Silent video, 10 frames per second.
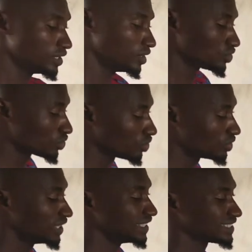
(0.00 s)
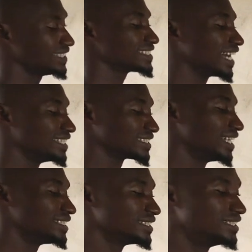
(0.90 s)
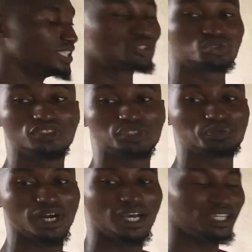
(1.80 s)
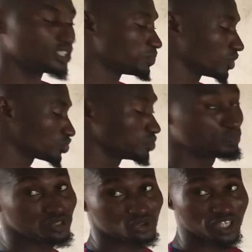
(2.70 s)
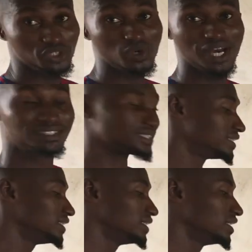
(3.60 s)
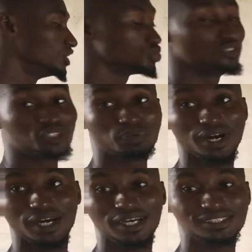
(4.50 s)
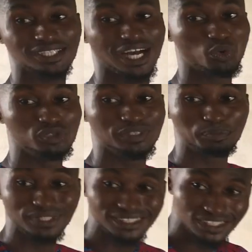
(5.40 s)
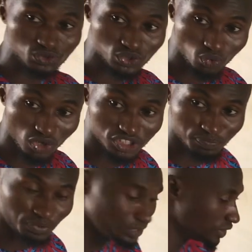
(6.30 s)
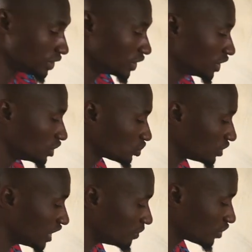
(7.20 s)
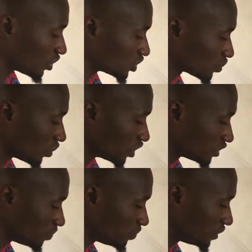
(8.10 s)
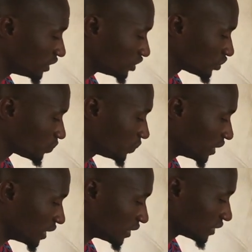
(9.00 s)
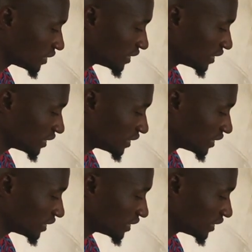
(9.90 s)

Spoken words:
So since I said let 2 raised power s equals to p, so anywhere I see 2 raised power s, I will replace it with what? P. So here becomes what? P square